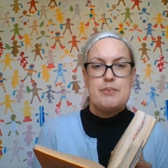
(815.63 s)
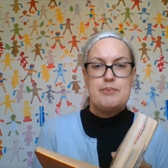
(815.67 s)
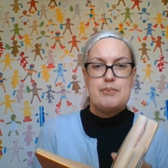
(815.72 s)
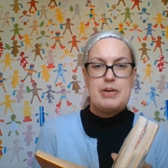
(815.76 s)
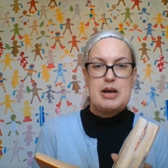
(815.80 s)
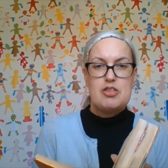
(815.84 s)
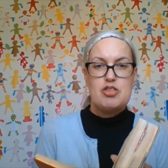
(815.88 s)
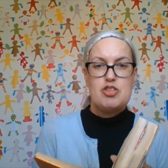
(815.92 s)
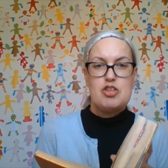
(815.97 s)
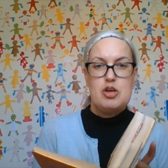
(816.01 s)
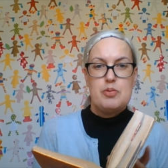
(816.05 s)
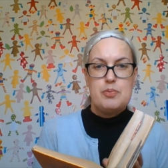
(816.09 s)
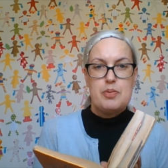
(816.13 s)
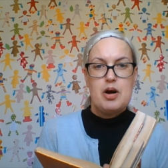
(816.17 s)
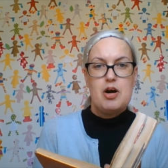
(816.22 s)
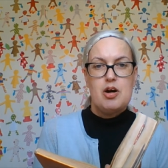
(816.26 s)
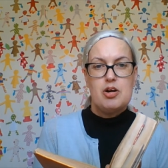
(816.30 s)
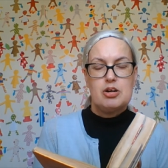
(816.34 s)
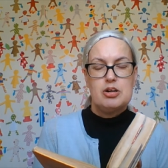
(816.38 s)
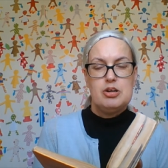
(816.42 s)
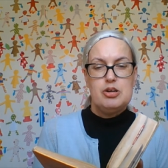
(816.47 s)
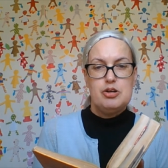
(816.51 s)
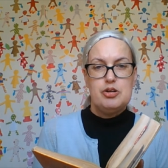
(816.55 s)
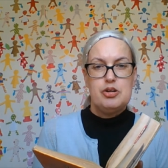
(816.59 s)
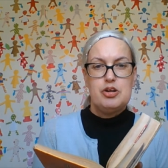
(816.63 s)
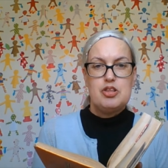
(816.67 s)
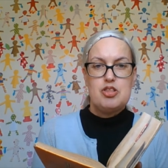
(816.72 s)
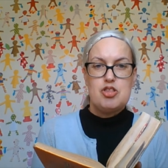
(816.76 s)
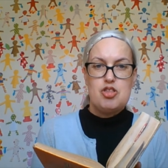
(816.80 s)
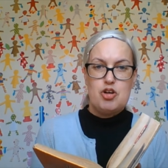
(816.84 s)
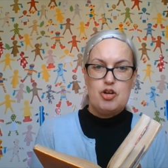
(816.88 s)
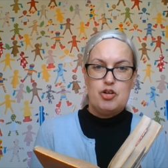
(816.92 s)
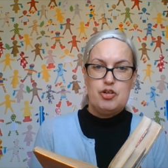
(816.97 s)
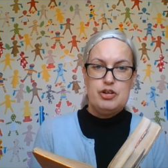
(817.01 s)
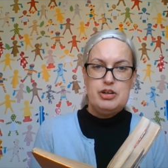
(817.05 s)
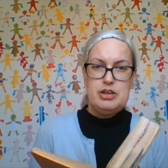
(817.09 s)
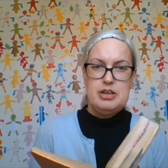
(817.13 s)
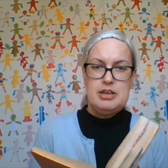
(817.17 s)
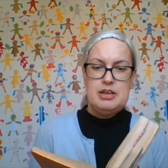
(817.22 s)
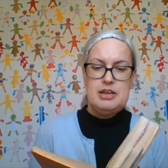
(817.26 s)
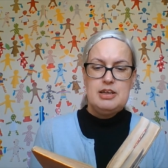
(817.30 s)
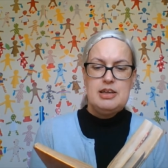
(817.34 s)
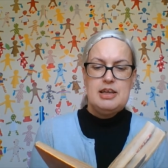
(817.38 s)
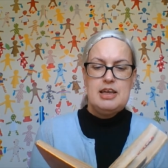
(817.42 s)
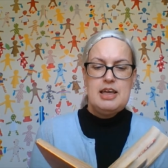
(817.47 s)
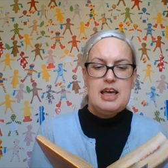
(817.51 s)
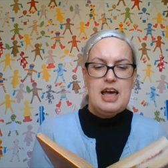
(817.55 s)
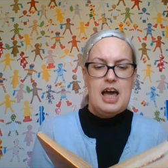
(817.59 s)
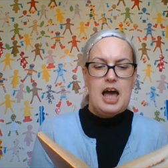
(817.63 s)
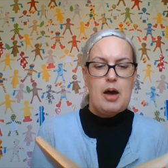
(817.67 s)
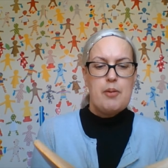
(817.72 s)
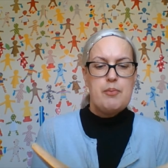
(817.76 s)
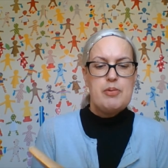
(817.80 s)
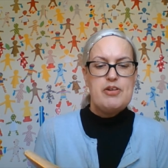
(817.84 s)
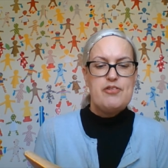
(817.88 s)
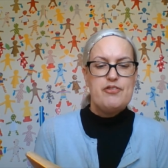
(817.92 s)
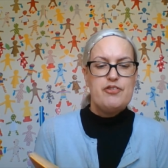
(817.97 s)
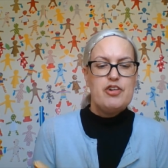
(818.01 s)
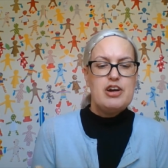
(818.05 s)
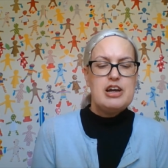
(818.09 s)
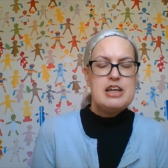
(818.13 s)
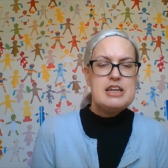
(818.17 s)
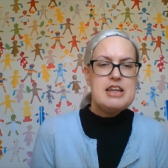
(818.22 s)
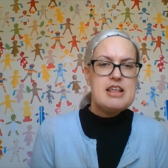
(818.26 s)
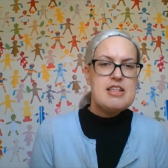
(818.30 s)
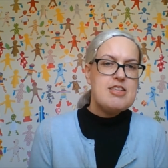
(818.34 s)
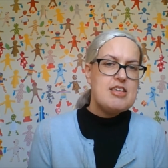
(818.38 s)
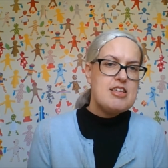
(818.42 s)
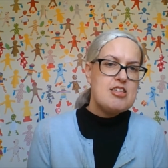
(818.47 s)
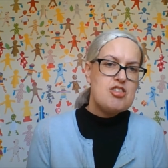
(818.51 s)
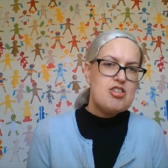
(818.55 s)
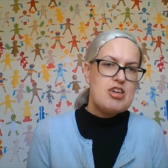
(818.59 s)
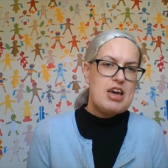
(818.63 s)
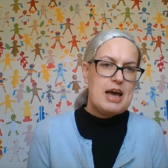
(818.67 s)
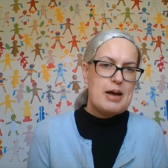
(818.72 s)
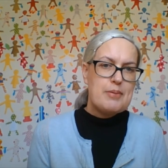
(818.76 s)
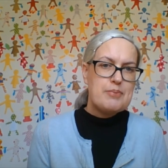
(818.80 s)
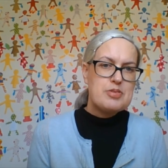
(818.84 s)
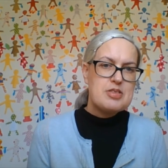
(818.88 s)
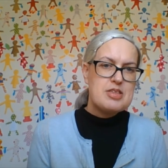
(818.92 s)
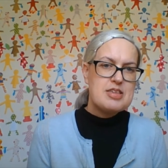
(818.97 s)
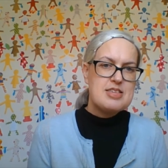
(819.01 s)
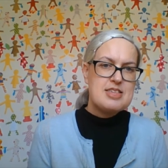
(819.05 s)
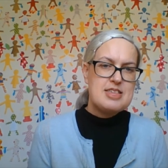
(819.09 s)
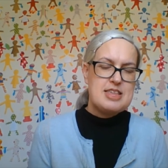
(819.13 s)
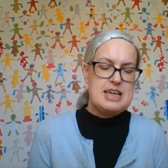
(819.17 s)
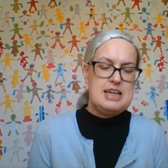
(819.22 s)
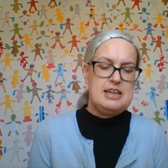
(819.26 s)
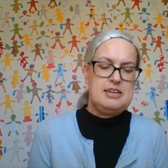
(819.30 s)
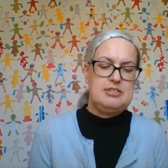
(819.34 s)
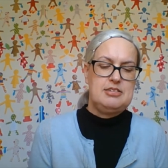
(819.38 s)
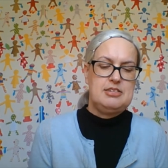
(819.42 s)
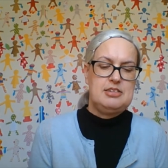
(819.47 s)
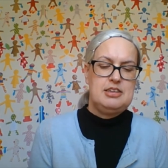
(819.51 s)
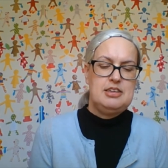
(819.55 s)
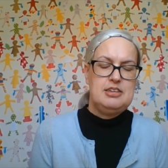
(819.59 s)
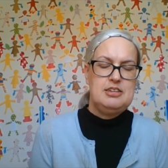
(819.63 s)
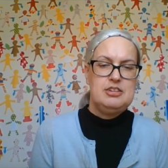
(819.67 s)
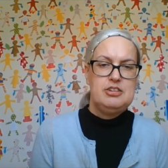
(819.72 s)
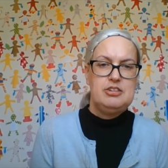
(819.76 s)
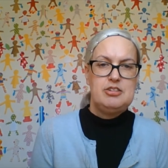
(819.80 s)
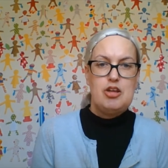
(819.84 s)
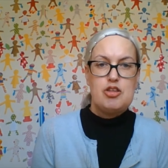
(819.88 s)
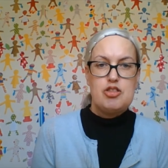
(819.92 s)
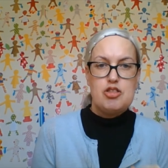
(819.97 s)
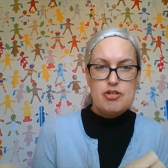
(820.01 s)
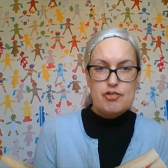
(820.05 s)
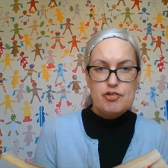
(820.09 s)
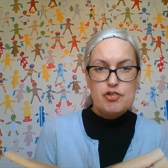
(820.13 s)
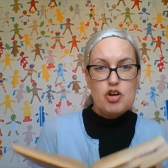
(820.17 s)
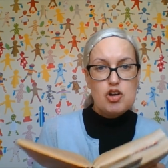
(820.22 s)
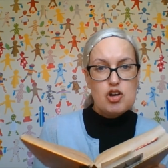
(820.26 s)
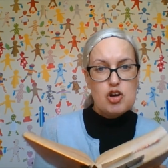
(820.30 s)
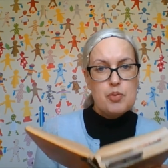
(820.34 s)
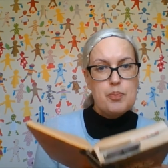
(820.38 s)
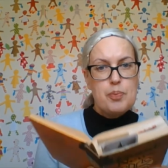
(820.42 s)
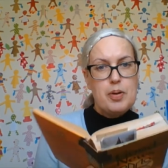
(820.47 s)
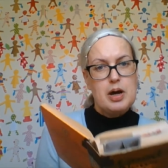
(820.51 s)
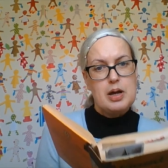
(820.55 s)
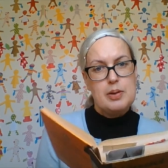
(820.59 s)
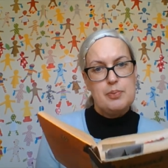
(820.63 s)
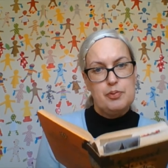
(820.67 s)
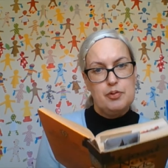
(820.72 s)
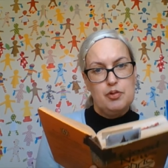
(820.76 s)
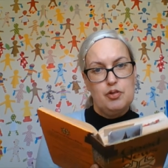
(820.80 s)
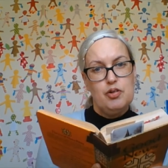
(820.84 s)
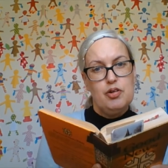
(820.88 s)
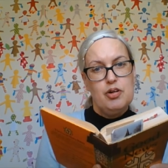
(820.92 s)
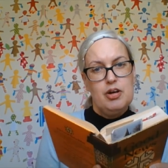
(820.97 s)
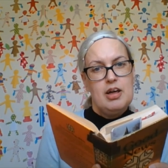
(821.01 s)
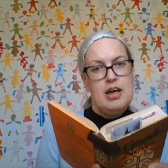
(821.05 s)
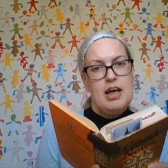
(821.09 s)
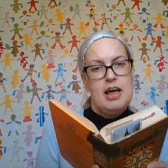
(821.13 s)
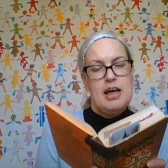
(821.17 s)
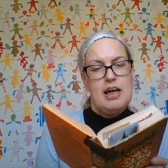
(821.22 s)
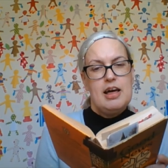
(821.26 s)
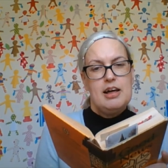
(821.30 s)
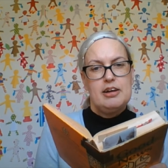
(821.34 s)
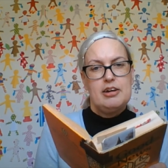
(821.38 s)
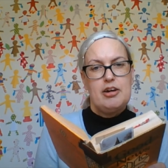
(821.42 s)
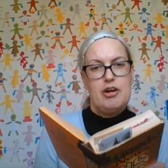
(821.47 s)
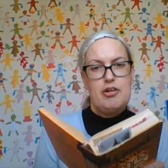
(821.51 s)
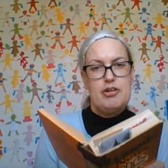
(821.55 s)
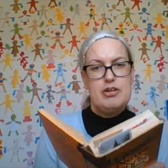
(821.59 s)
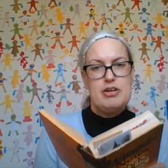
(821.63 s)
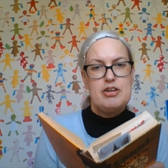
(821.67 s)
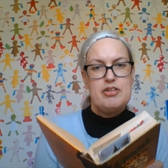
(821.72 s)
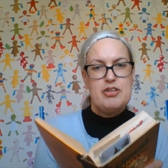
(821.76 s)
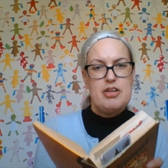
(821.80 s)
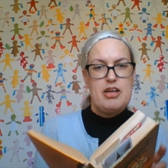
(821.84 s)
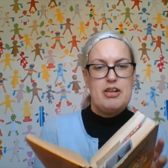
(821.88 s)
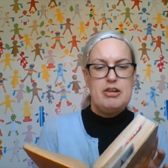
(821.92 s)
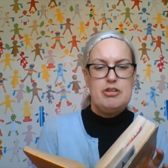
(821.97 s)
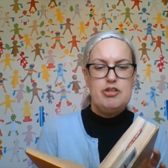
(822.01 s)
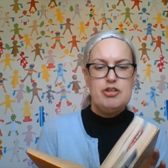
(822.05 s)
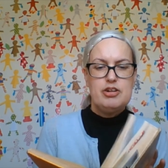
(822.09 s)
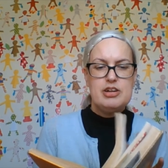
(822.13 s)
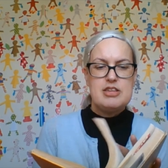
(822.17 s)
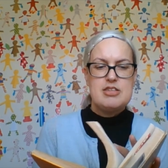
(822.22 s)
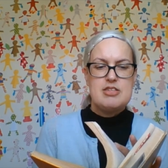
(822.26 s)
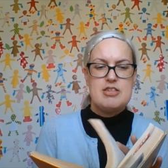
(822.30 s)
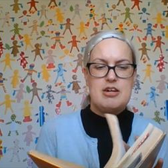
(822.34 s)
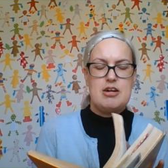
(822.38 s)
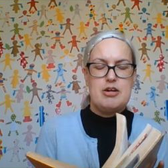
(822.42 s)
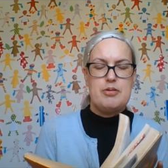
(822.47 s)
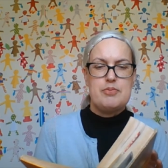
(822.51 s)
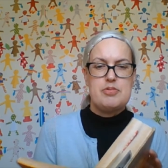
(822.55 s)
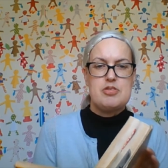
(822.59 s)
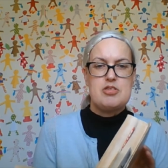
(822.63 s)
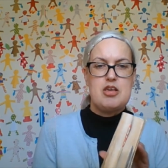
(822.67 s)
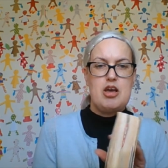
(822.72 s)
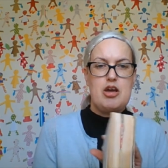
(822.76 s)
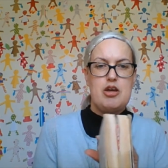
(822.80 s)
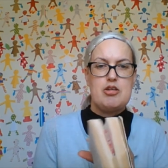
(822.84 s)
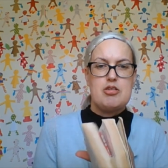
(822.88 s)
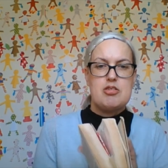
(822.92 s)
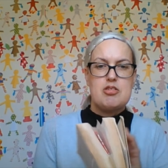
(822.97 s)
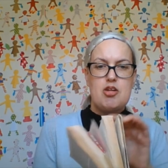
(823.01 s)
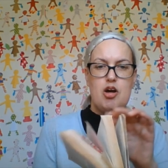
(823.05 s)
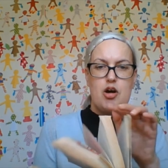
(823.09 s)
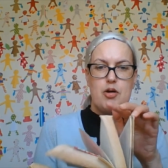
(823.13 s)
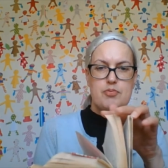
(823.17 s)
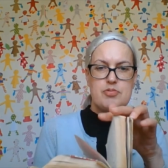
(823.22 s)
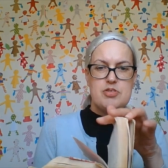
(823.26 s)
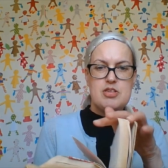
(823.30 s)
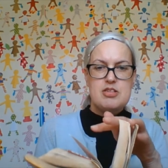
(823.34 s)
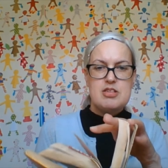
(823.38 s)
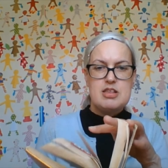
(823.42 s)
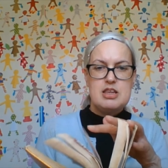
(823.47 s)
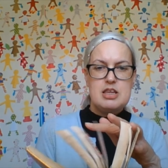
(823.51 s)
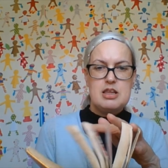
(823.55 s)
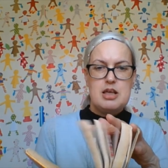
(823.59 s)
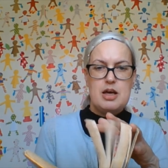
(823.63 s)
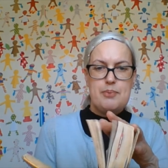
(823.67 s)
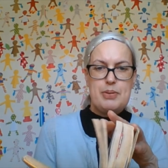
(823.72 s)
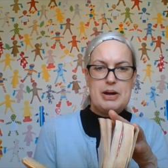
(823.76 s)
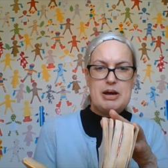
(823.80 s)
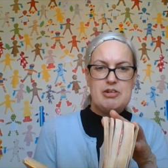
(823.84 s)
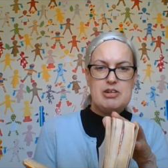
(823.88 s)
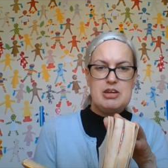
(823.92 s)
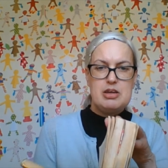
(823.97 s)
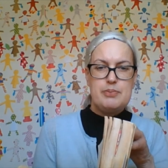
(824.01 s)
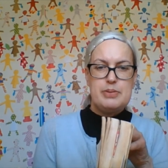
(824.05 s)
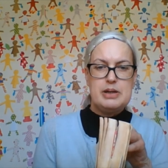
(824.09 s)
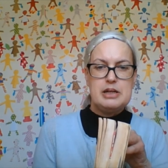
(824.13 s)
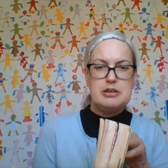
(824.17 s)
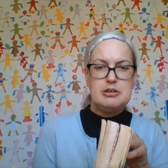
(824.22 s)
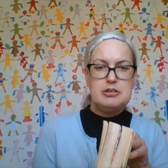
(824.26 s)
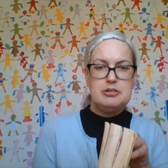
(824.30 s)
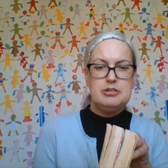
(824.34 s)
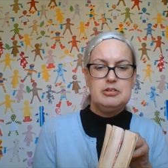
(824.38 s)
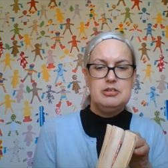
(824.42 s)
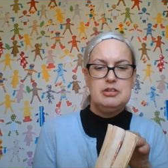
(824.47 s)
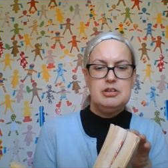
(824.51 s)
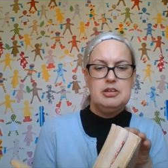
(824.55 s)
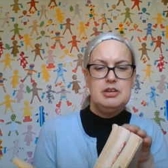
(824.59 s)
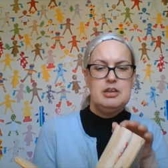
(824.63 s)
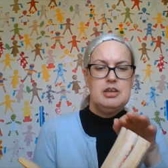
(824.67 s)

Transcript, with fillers: Matthew, Mark, Luke and John. And we find this in chapter six. So if you've got your Bible, go and look it up. So Psalms is in, about in the middle.